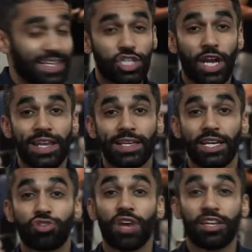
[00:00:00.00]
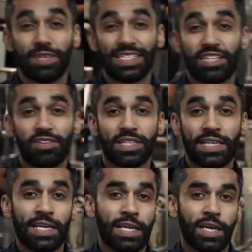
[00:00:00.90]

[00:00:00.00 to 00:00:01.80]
their training incredibly seriously,